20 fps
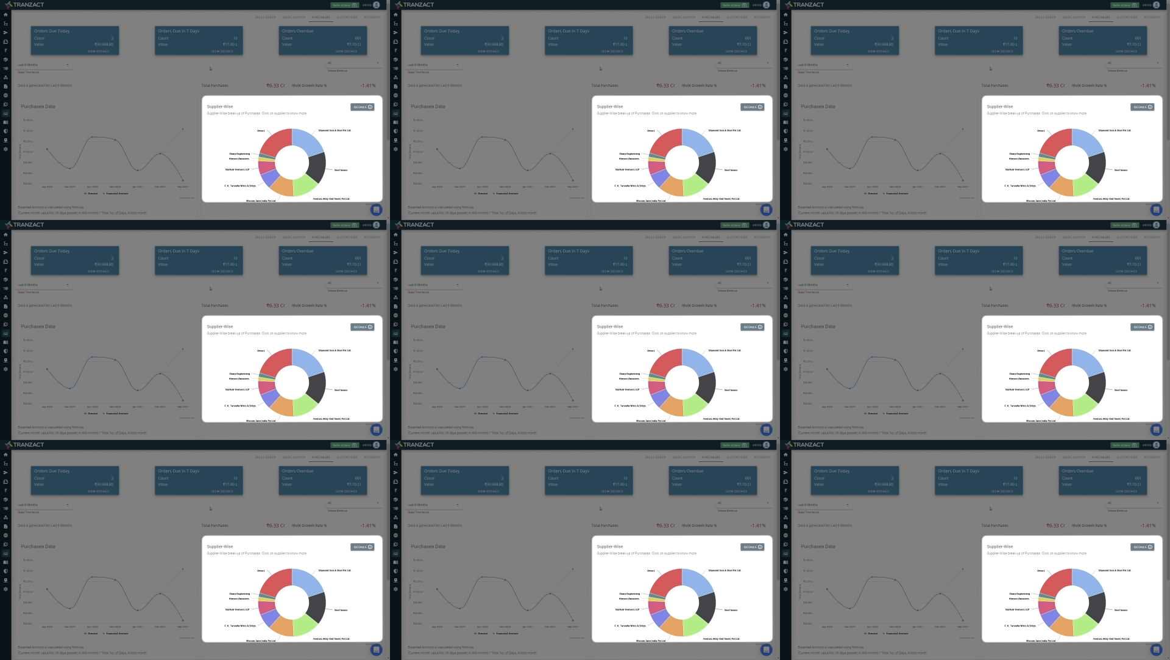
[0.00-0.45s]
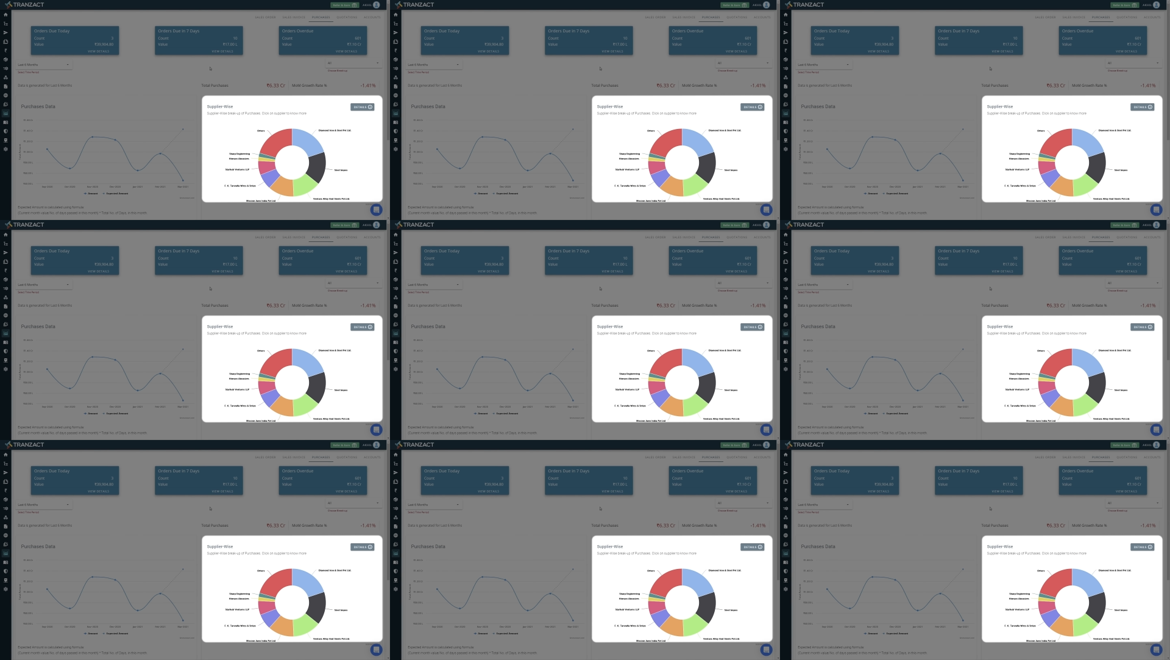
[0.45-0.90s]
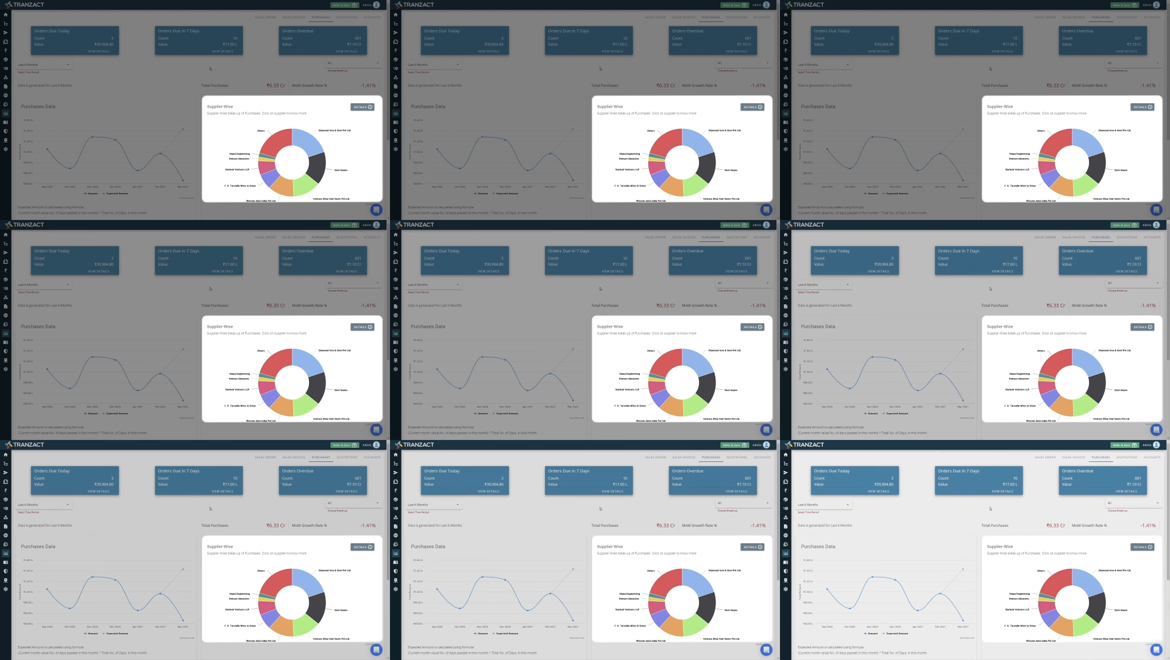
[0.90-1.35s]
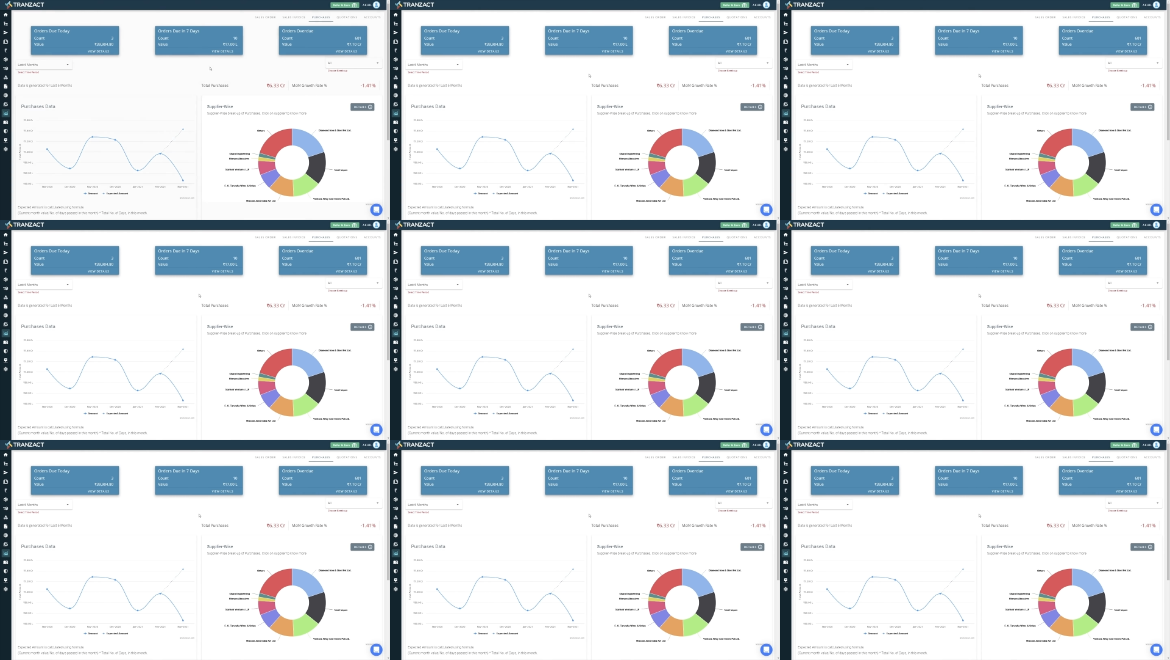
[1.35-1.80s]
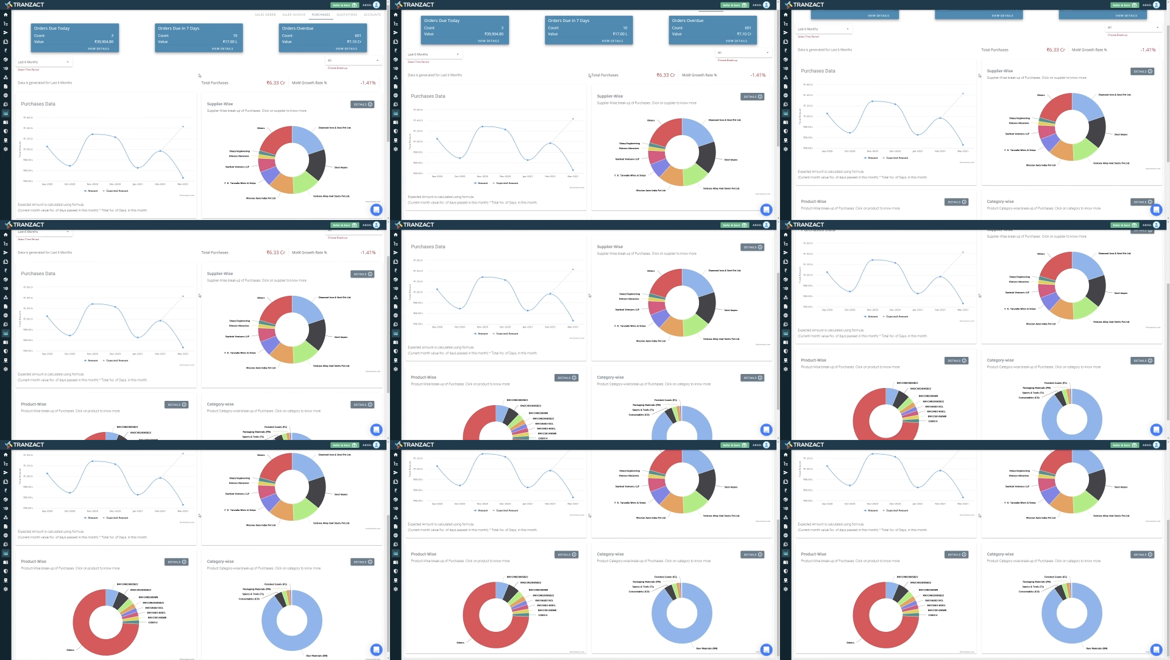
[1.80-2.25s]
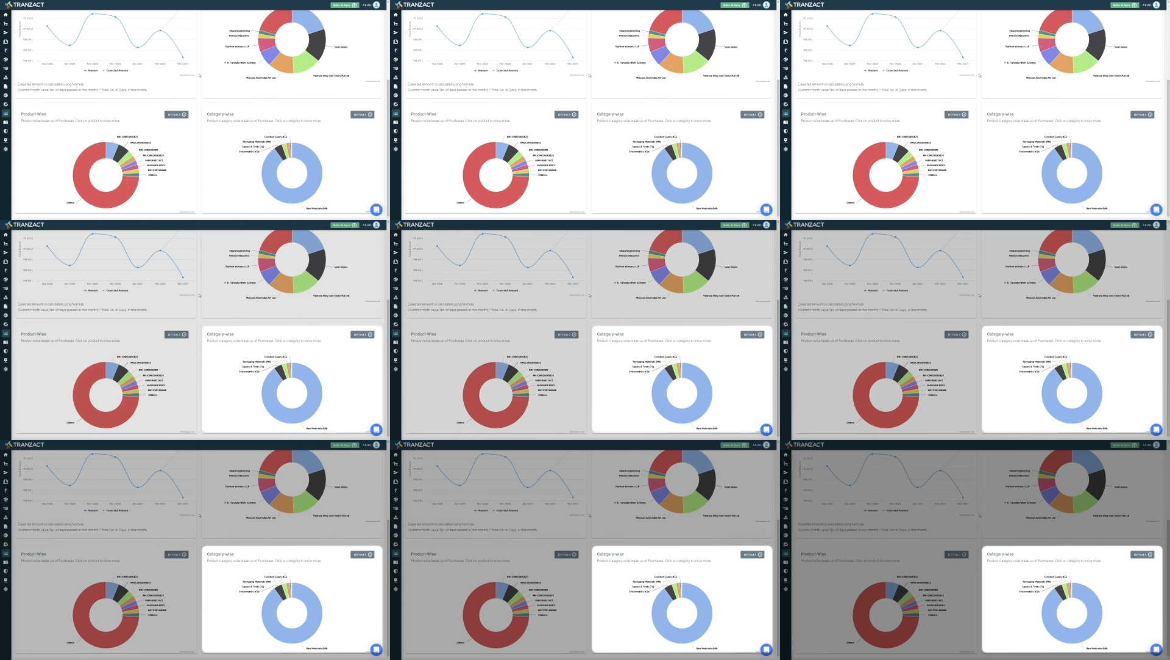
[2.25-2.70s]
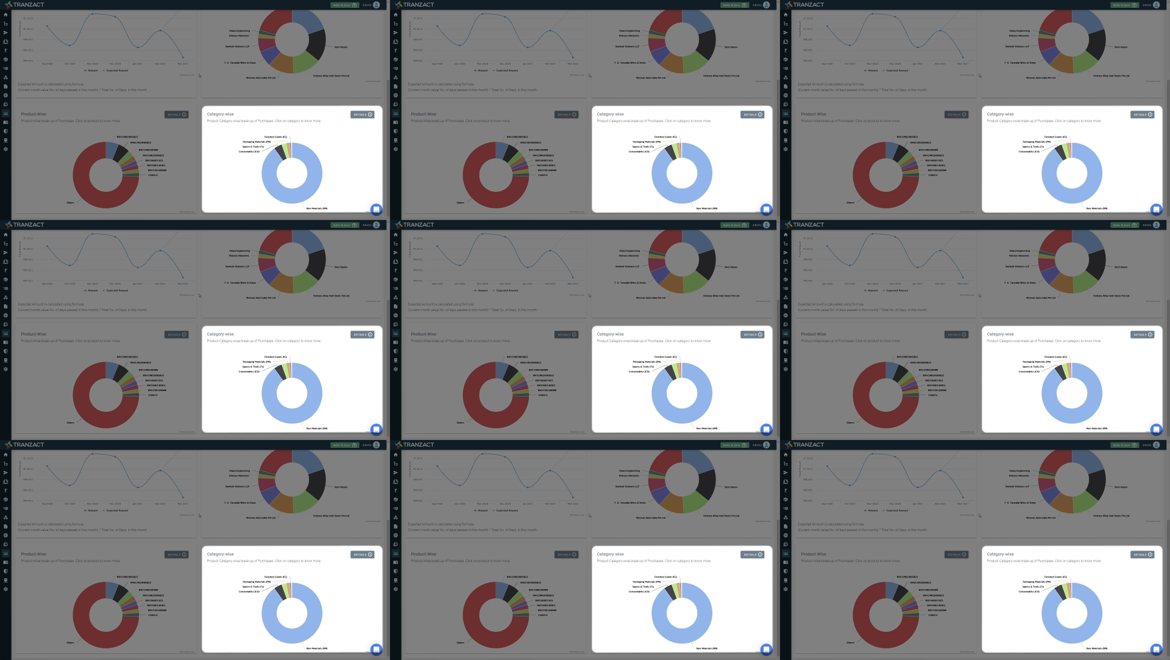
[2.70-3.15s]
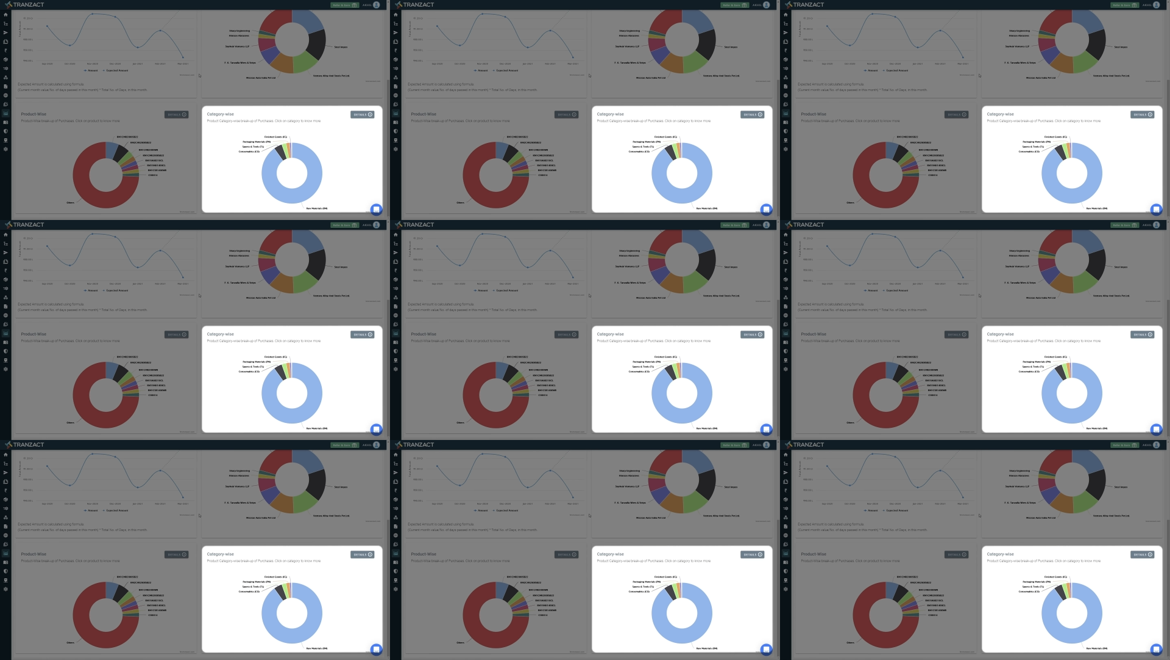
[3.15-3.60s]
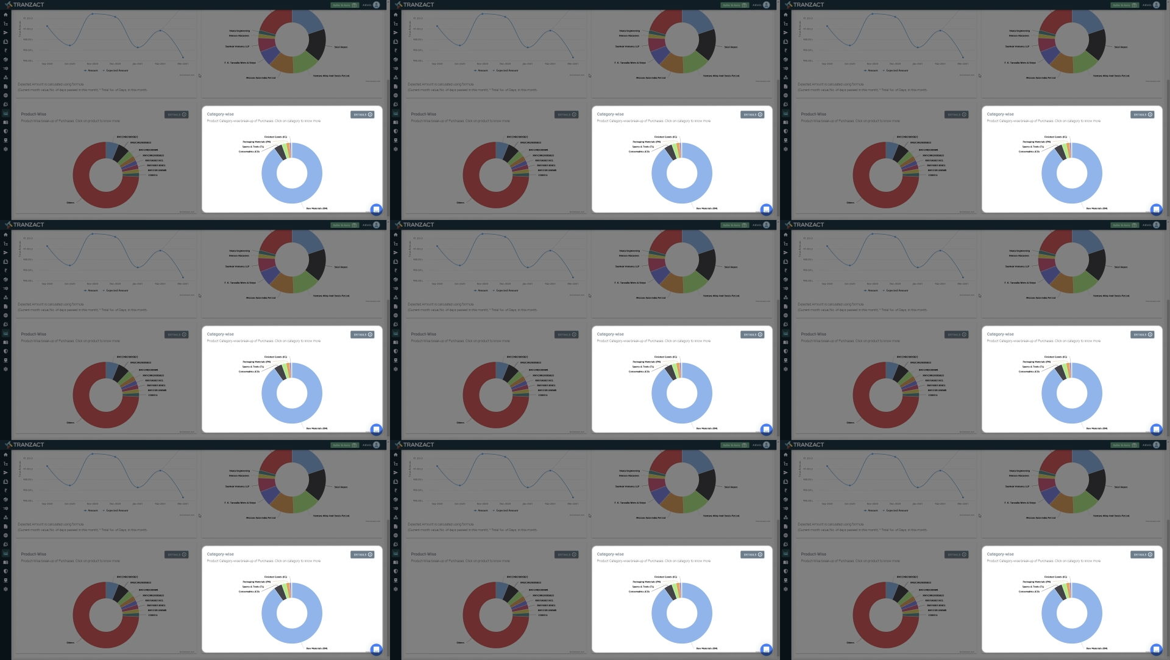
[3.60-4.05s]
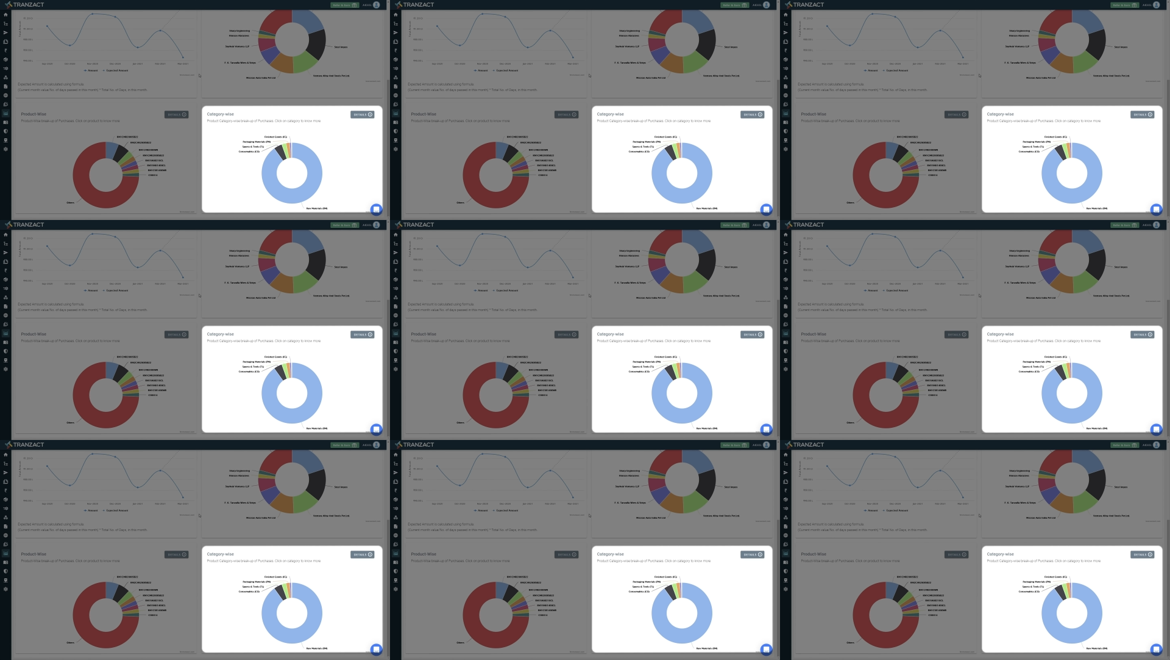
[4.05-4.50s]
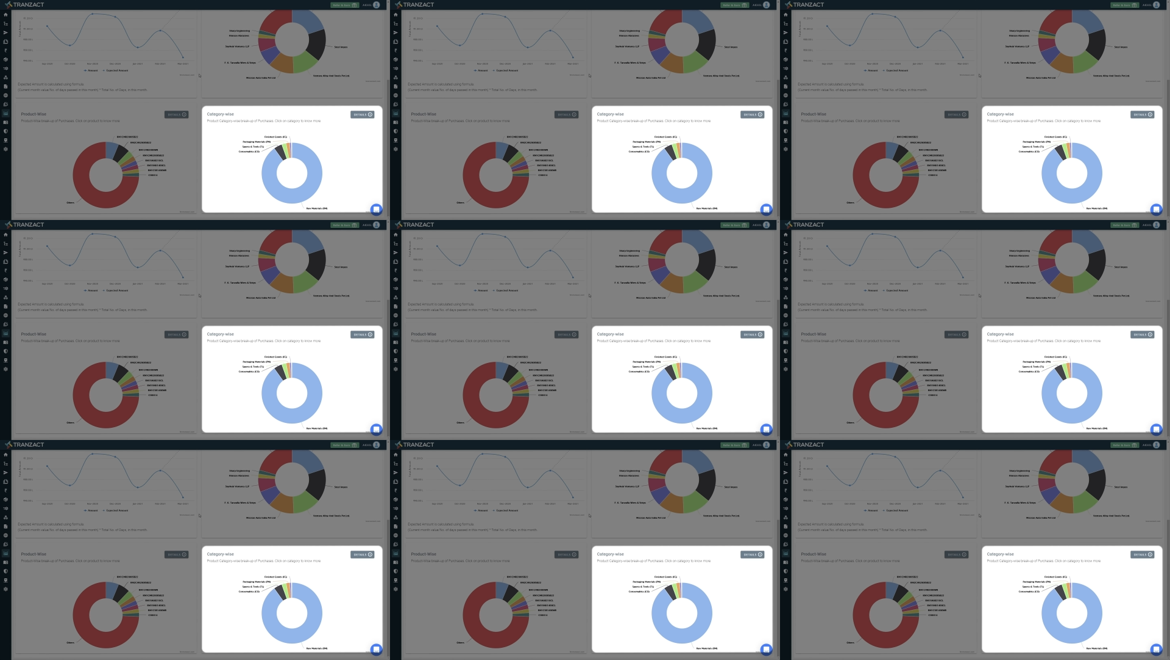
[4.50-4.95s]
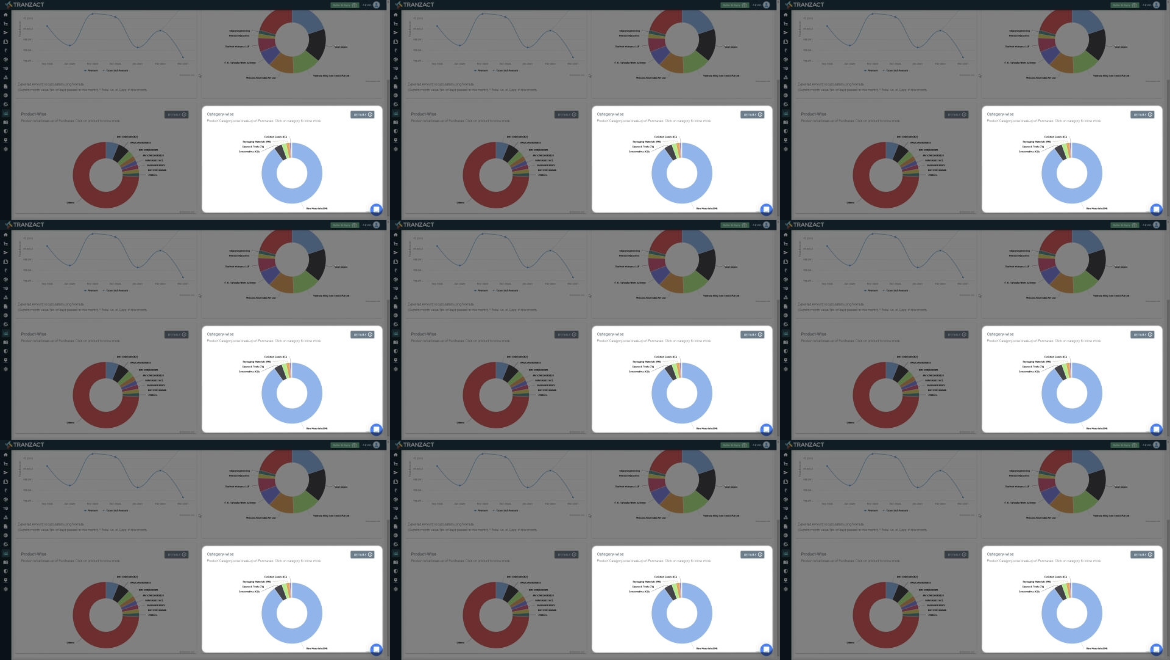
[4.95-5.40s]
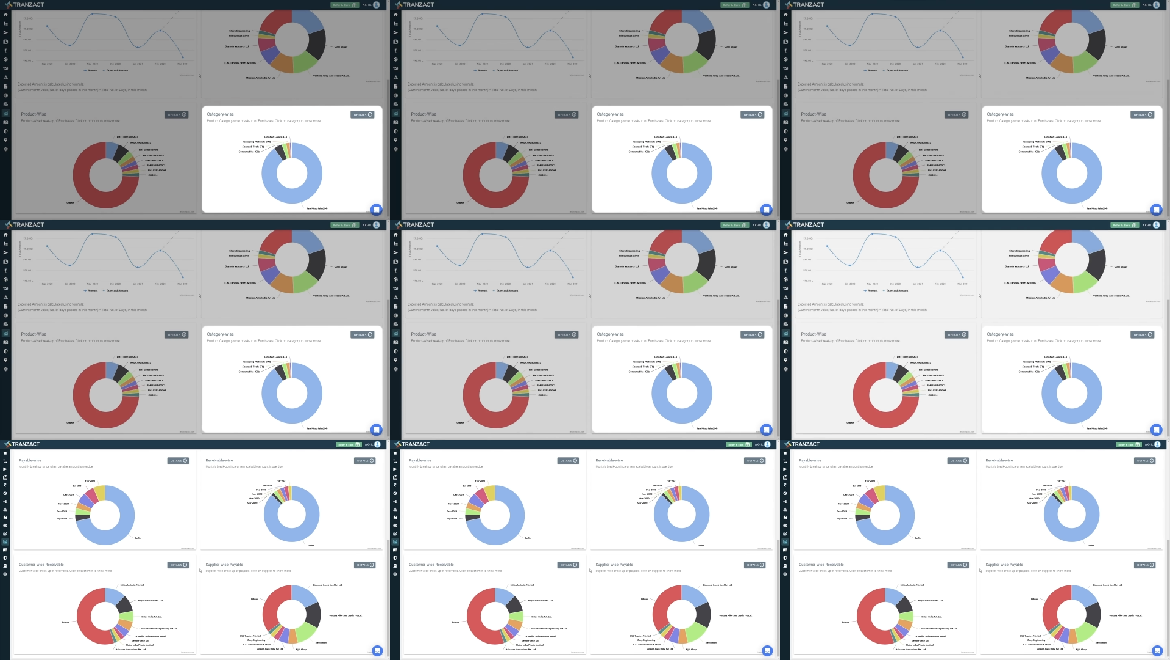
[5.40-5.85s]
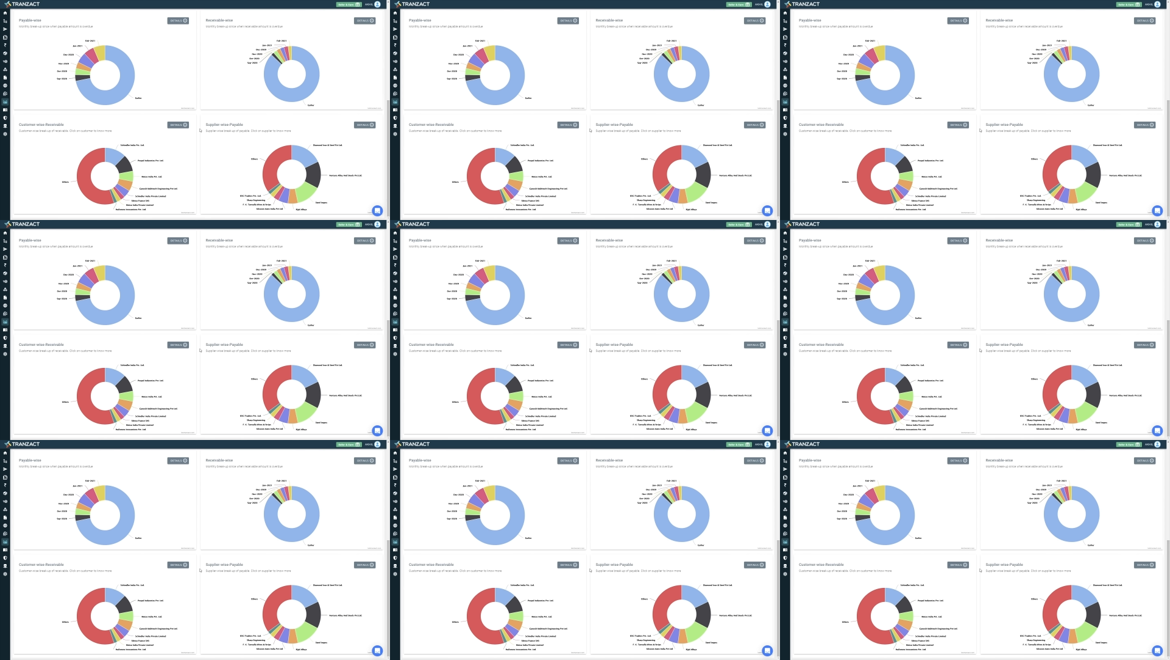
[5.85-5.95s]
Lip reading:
(no speaker visible)